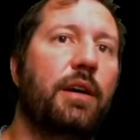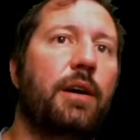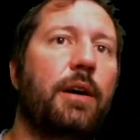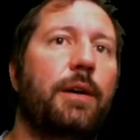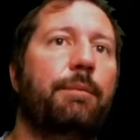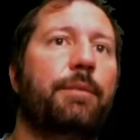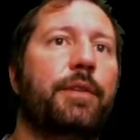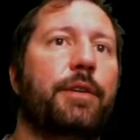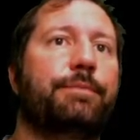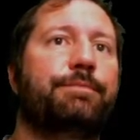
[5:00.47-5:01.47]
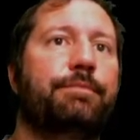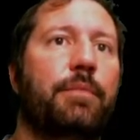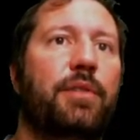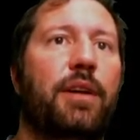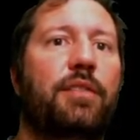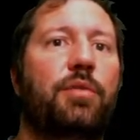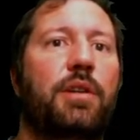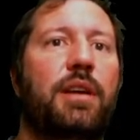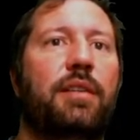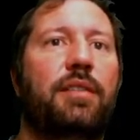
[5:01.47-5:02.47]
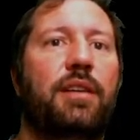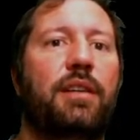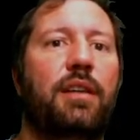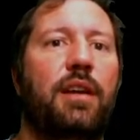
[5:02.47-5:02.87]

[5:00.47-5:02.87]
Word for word: Um, so besides 2018